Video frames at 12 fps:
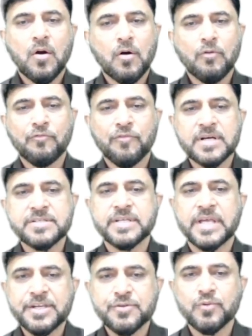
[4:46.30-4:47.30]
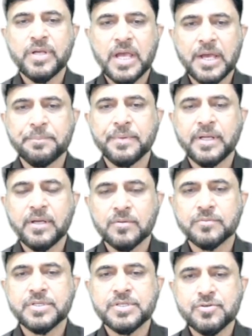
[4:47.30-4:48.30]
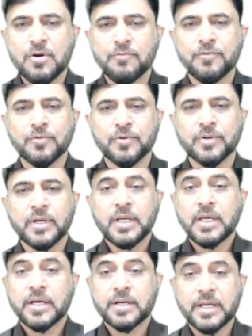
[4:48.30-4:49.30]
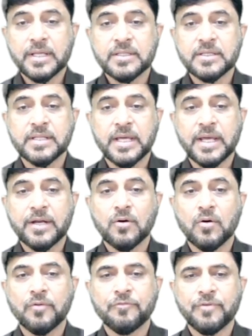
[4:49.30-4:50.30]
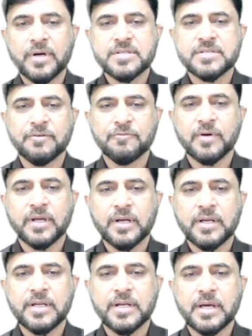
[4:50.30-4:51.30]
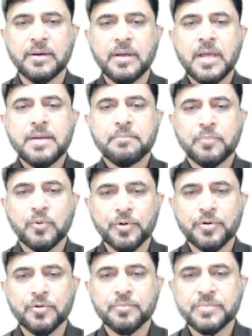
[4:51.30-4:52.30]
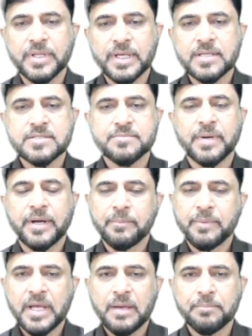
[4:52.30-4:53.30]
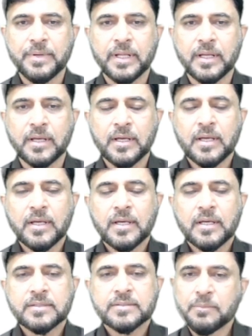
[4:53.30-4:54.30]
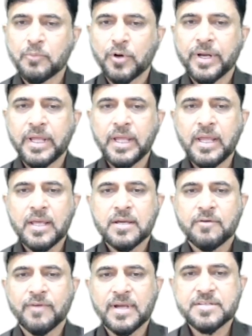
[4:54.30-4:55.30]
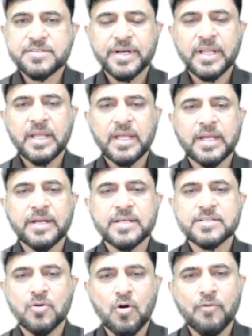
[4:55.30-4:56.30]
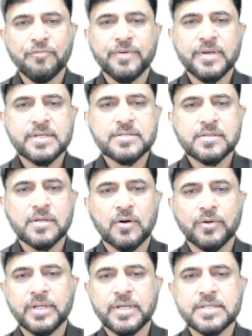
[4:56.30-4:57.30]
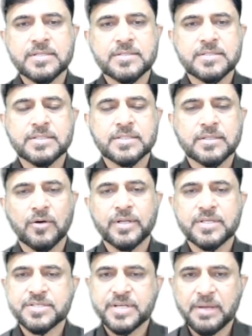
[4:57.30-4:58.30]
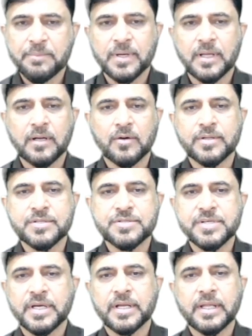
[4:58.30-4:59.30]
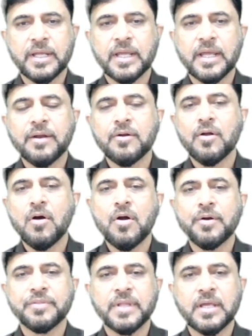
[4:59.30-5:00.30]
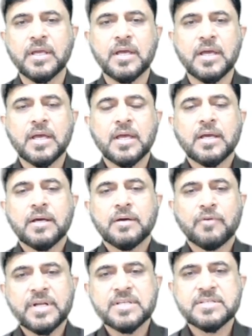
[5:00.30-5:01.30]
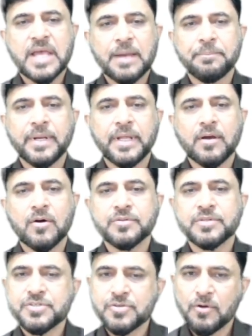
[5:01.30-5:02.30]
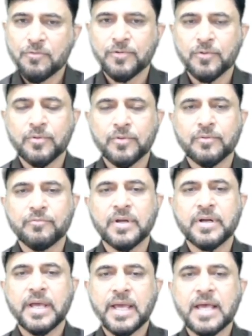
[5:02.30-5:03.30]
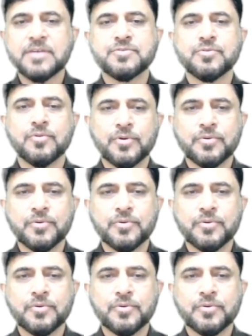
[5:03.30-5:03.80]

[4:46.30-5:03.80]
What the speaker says: of what's actually happening on the shop floor rather than on what someone in a boardroom thinks might be happening. Somebody, while sitting in his office on his table, on his chair, cannot think what is happening on the shop floor. One has to go